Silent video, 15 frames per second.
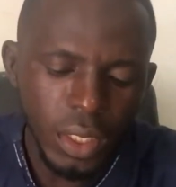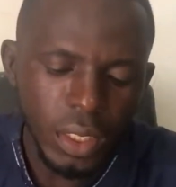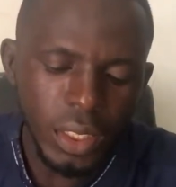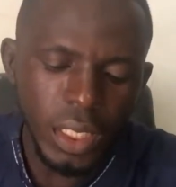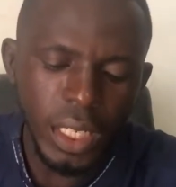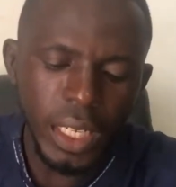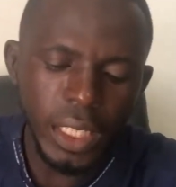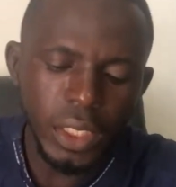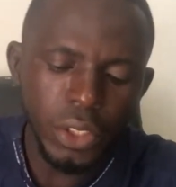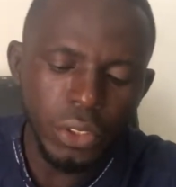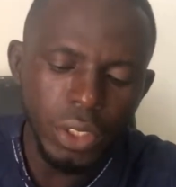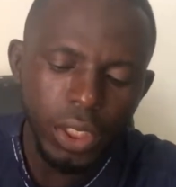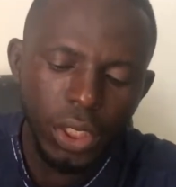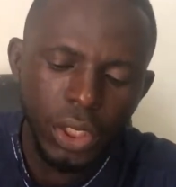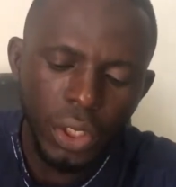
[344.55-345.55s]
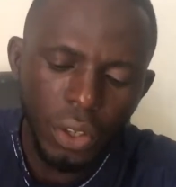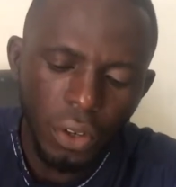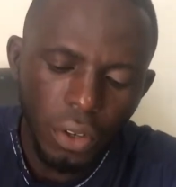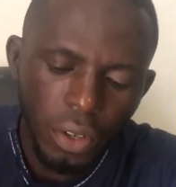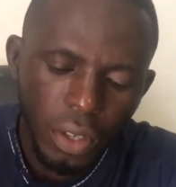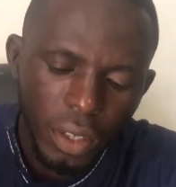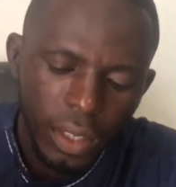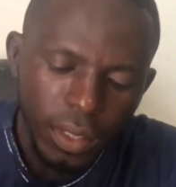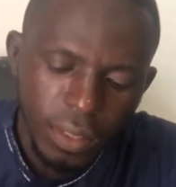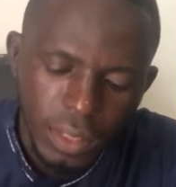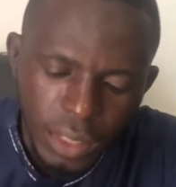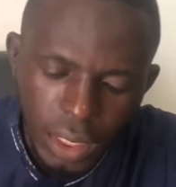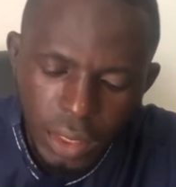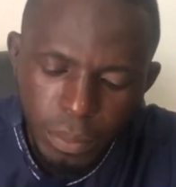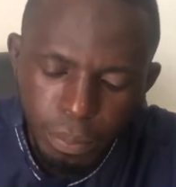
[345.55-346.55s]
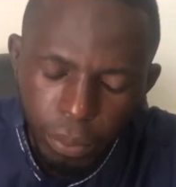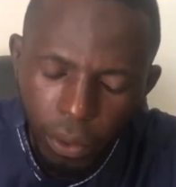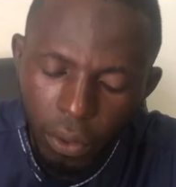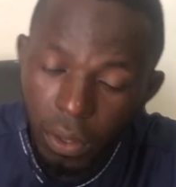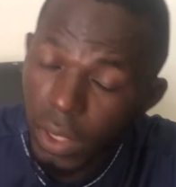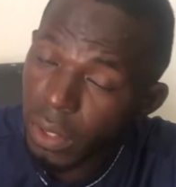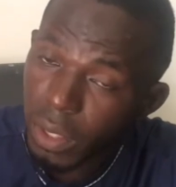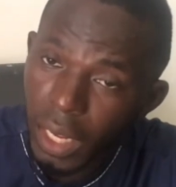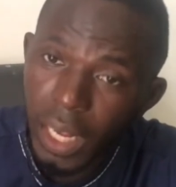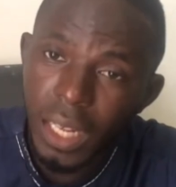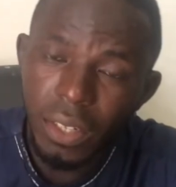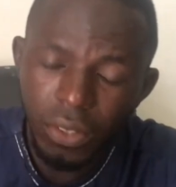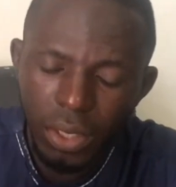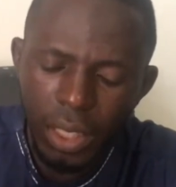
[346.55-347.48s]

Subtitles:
Then you need your juniper, your carbon.